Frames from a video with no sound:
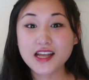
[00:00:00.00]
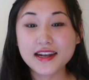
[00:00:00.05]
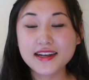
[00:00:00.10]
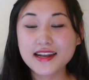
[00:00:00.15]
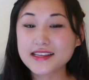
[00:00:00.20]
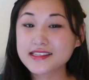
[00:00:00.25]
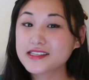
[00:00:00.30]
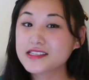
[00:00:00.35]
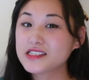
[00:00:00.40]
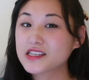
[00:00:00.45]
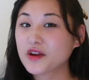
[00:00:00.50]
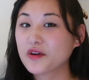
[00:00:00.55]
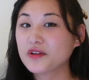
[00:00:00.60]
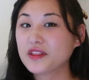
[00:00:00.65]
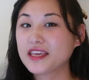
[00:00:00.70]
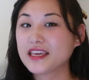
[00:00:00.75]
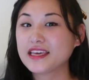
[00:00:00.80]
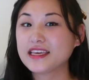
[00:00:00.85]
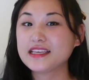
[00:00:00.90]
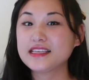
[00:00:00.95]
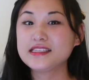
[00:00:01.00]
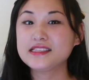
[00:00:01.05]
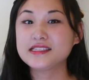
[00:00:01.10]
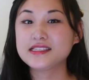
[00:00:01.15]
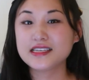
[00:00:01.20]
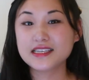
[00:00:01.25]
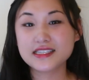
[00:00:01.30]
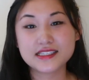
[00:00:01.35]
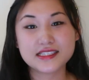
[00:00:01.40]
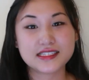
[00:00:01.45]
necessarily
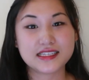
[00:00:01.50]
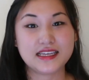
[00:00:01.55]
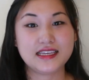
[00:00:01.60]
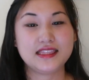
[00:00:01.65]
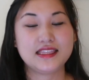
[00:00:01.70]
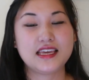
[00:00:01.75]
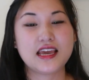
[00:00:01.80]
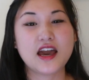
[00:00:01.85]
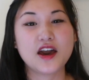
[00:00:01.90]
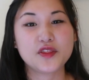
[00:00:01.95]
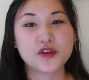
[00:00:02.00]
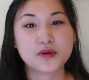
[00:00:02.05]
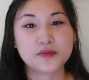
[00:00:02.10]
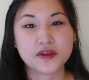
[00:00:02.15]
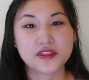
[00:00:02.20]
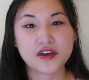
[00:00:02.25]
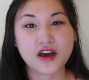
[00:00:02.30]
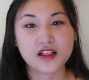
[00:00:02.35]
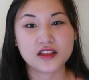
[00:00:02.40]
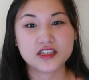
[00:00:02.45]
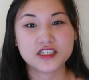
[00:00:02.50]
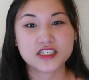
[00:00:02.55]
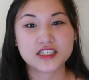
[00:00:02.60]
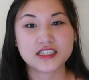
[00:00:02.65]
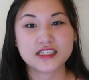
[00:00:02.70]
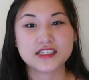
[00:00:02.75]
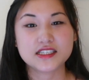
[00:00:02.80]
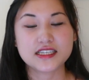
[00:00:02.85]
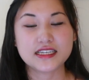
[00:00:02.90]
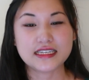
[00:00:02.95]
exist in the other
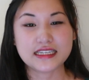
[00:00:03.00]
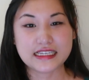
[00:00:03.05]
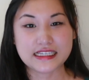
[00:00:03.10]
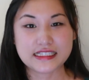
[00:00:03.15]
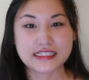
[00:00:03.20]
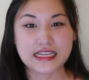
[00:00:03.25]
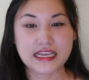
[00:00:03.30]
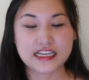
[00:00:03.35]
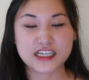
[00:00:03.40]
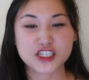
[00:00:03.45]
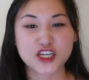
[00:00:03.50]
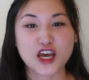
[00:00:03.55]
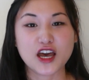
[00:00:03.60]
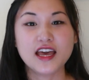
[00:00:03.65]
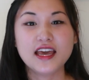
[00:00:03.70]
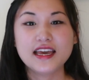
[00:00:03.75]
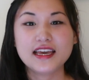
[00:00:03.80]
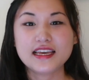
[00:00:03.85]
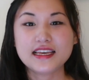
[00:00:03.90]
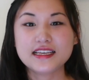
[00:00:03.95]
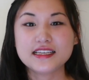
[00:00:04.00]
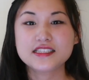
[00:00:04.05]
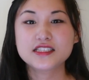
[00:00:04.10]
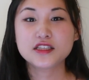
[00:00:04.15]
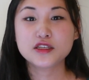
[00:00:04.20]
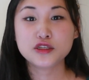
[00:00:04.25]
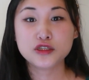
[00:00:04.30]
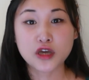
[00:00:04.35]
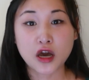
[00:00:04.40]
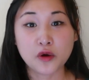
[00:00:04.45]
mythologies in East Asia is
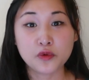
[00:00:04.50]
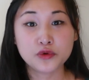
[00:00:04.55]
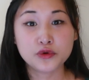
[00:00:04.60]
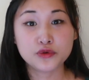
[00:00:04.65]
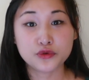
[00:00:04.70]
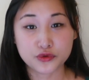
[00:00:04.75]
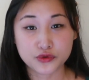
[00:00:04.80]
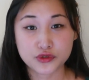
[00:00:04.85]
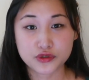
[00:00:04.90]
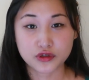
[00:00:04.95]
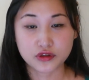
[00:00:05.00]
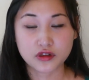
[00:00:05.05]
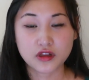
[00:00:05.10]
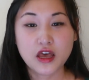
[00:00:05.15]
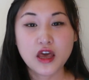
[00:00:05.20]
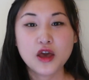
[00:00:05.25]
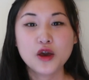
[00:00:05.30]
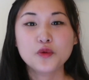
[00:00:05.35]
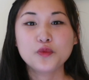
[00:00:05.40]
the Yahooguso,